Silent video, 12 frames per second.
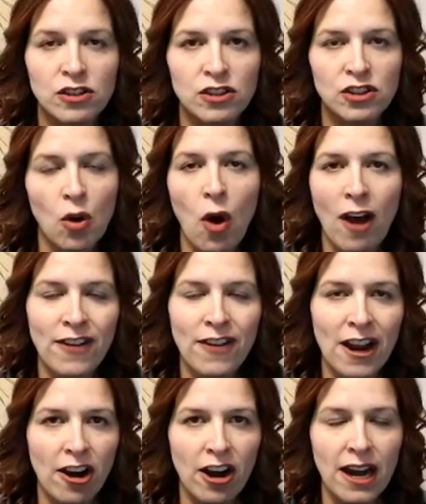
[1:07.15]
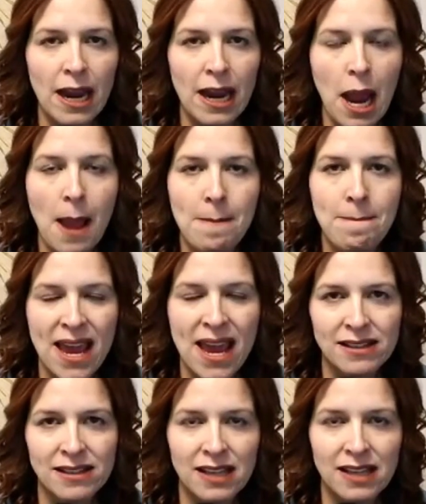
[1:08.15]
So, a very
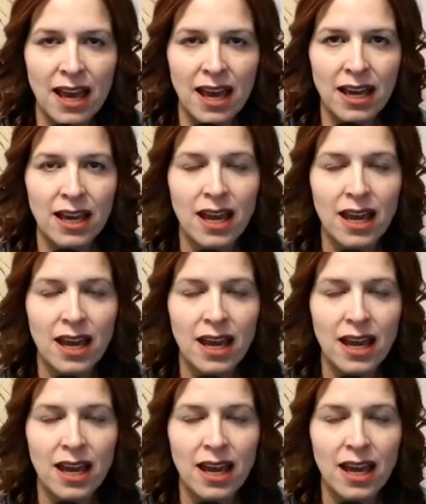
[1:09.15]
basic,